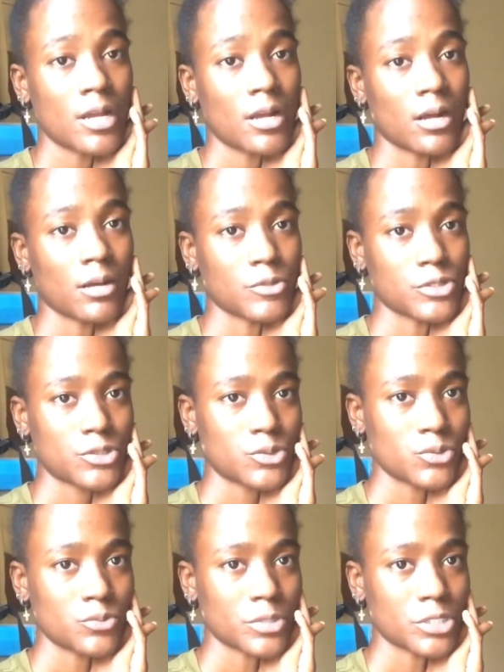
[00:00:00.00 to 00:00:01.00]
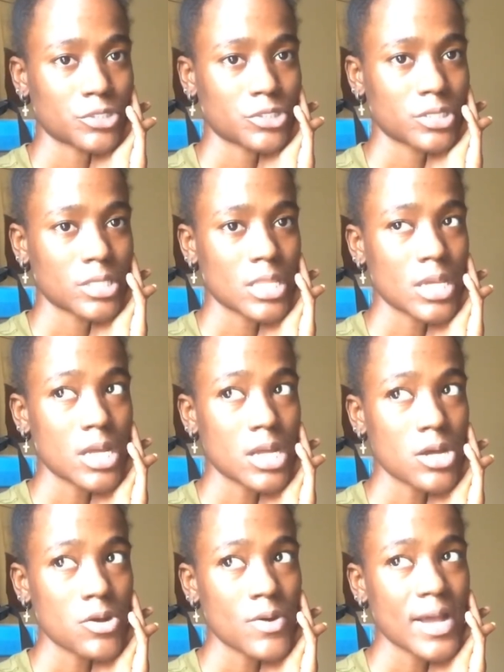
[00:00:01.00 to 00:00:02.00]
almost 2 months
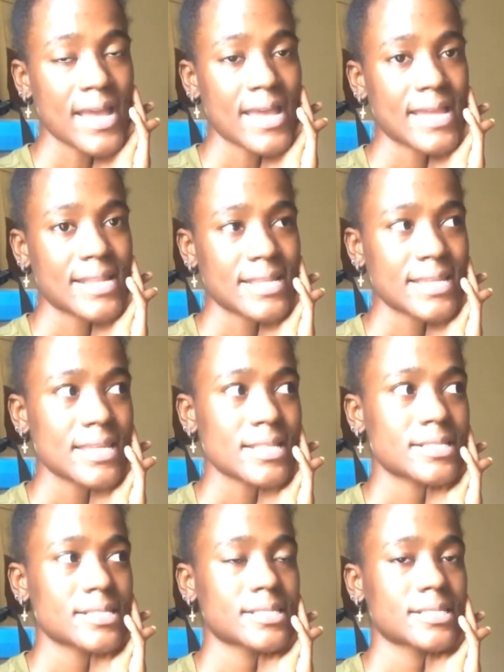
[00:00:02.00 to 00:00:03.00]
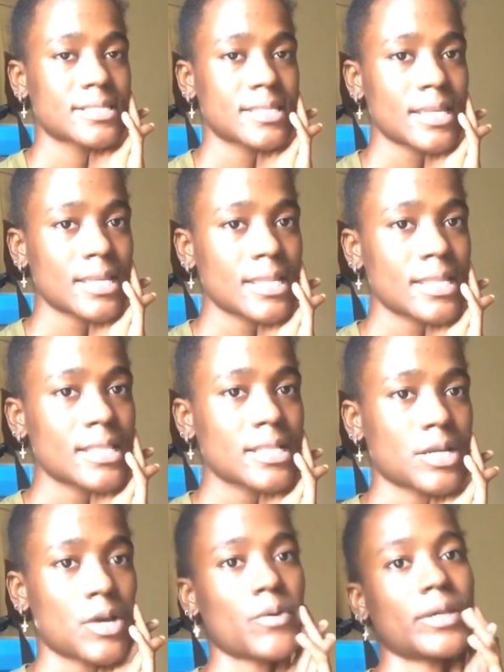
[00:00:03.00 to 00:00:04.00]
now, and it's still
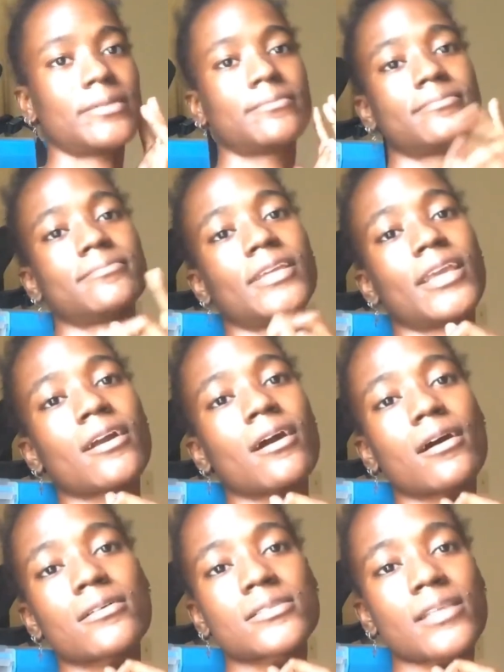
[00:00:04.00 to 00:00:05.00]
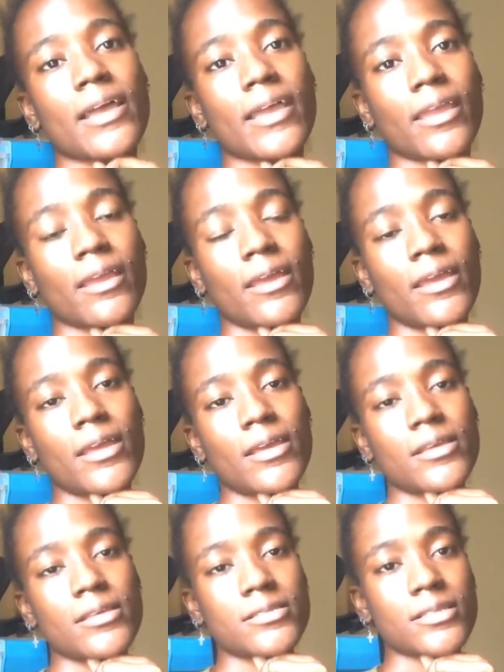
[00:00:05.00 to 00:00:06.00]
going. It costs like
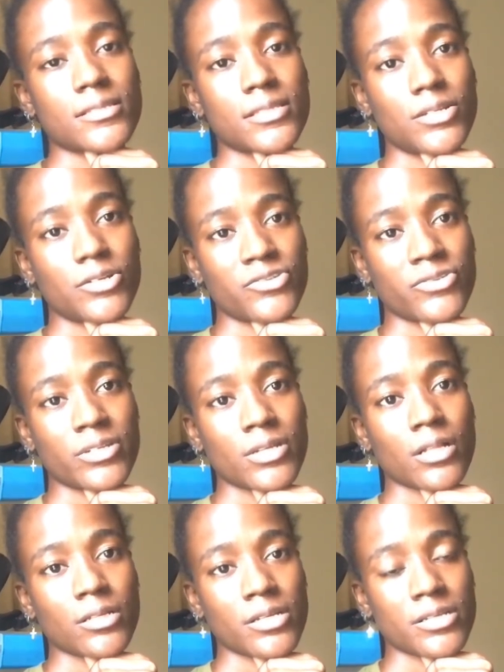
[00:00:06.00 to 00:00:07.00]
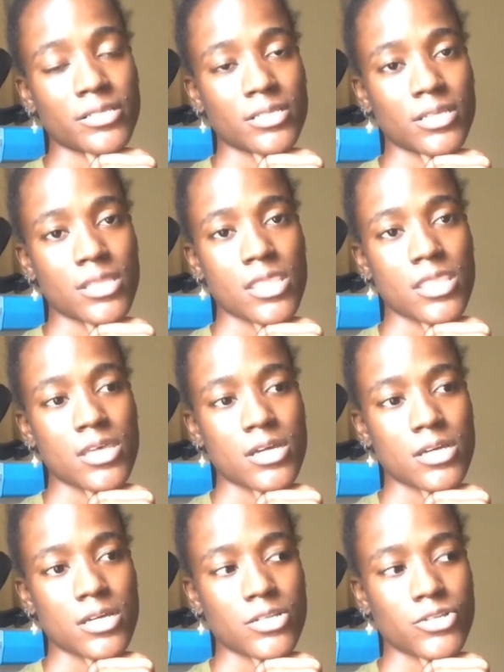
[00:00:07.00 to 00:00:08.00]
$1,600 in
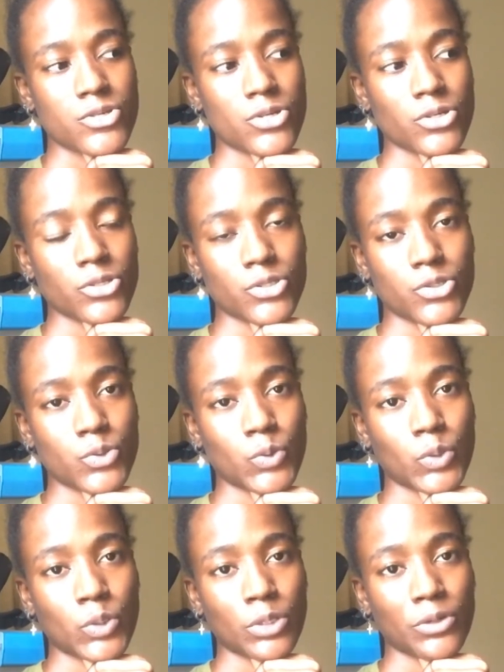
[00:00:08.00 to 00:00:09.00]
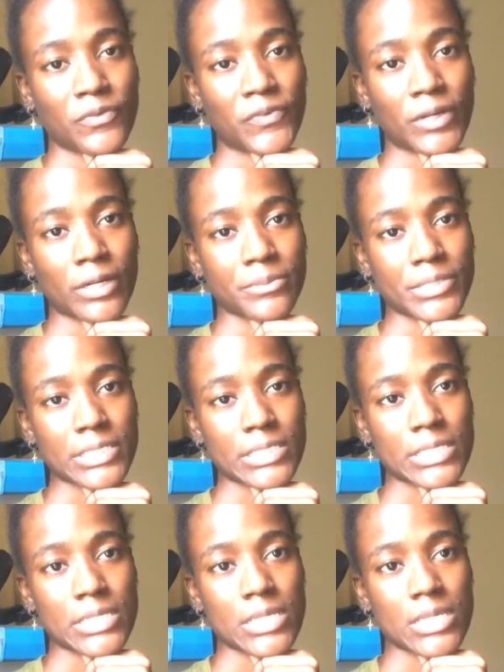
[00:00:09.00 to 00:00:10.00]
the drugstore,
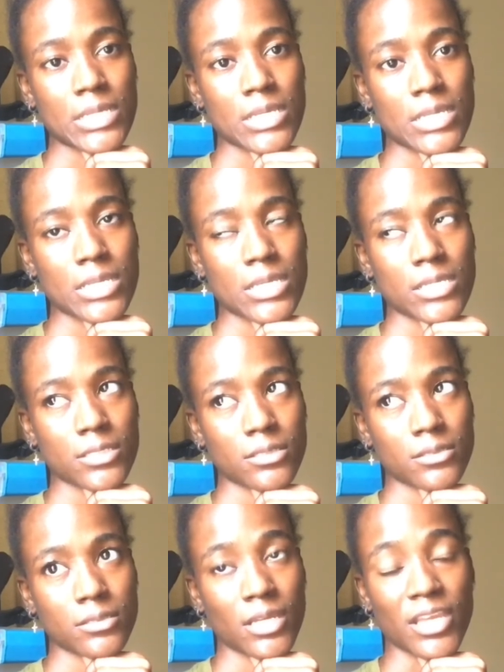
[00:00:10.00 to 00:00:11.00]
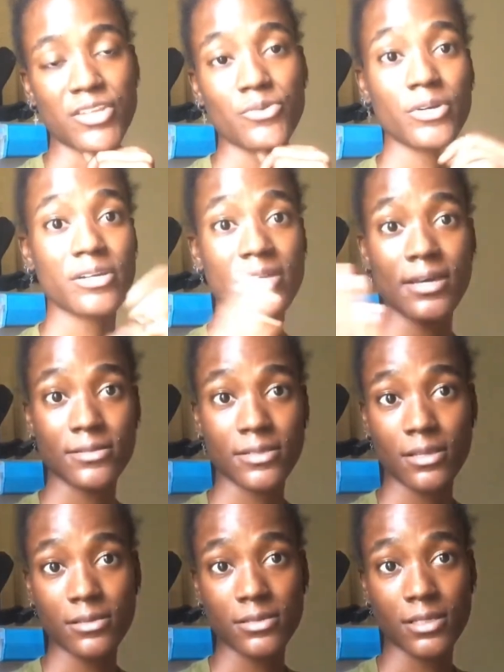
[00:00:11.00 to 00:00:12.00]
pharmacy, anywhere that
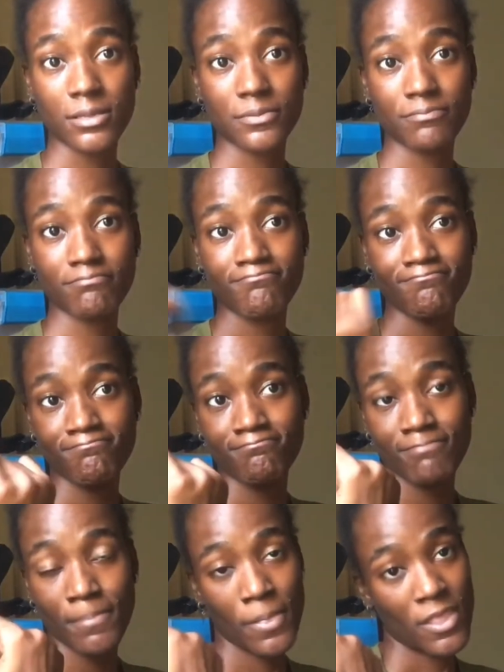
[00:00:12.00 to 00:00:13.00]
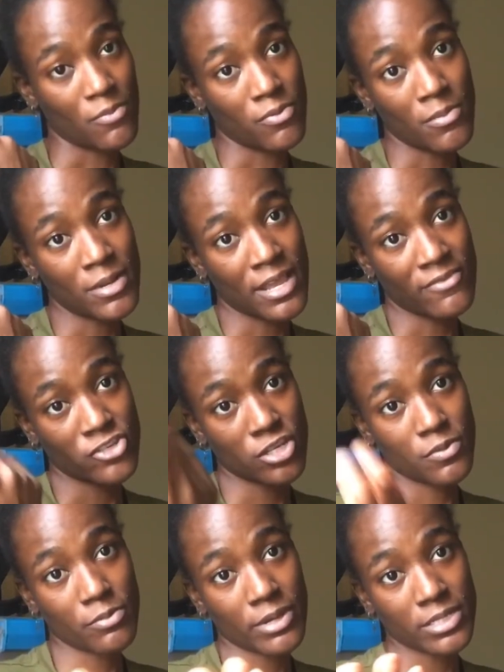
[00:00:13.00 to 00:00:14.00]
sells it. You probably have
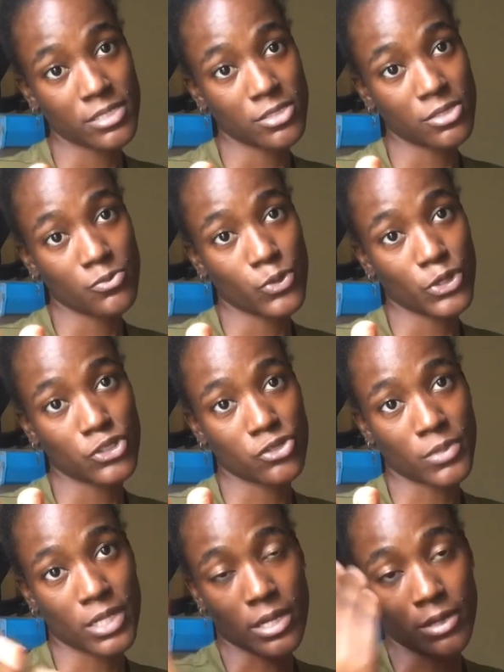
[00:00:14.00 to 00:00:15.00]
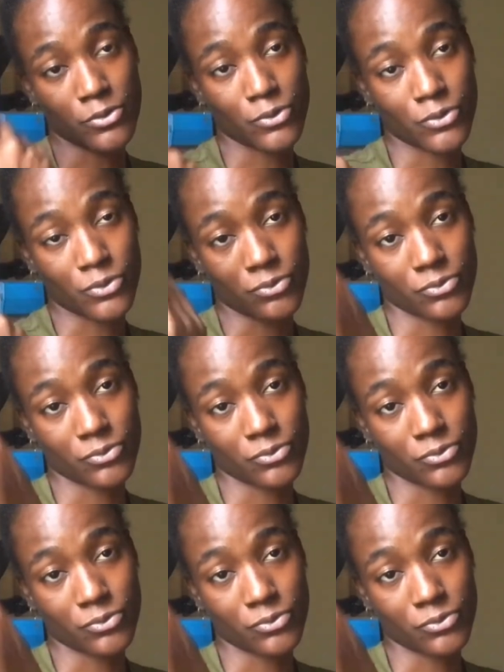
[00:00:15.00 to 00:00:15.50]
cheaper prices somewhere in Jamaica, I don't know.